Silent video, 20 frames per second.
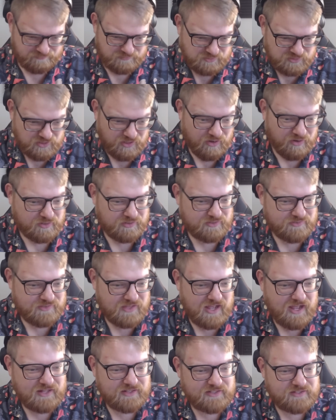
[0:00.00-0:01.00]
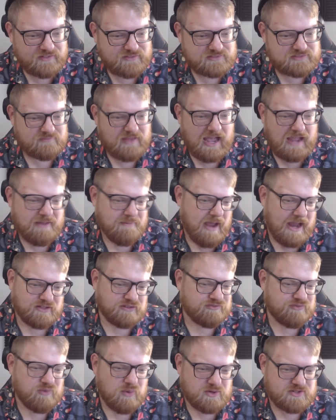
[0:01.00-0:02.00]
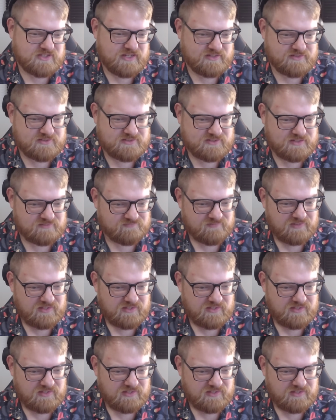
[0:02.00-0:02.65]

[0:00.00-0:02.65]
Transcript: card on the hollows. I do 4 cents, so.